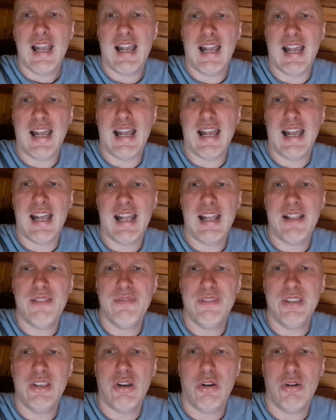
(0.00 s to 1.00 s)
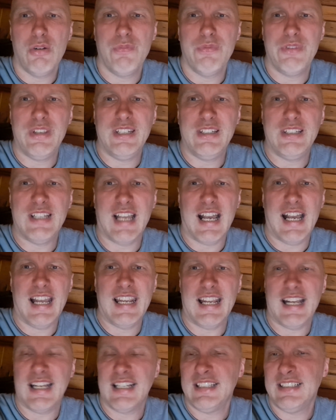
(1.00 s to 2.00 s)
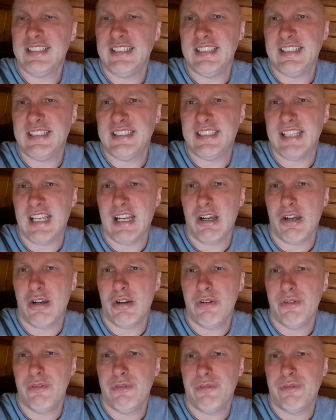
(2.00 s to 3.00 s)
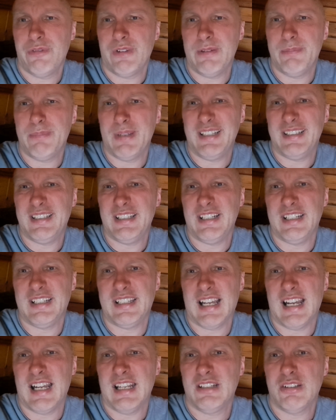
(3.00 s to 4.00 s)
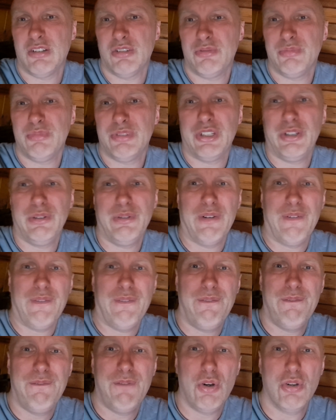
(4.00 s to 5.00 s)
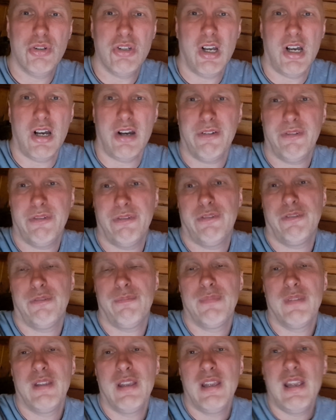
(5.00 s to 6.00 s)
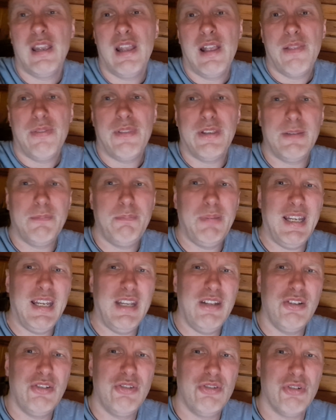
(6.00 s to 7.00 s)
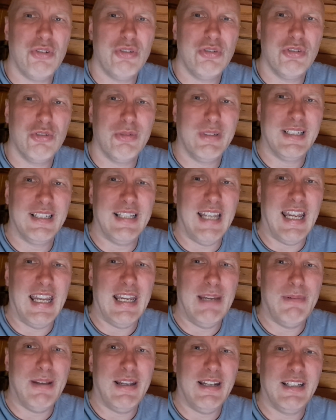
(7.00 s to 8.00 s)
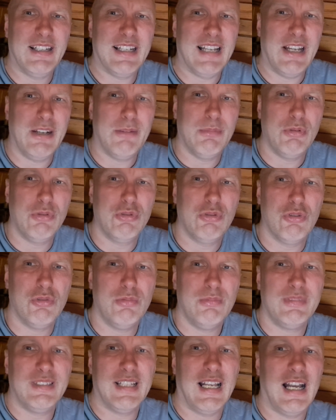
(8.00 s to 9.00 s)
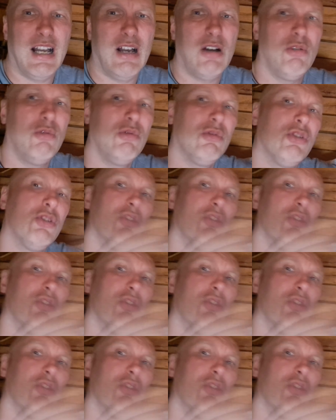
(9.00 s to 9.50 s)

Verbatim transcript: and the the guy hangs himself, and basically the guy doesn't do fuck off. There's a bit in the jungle game where the cannibal comes out,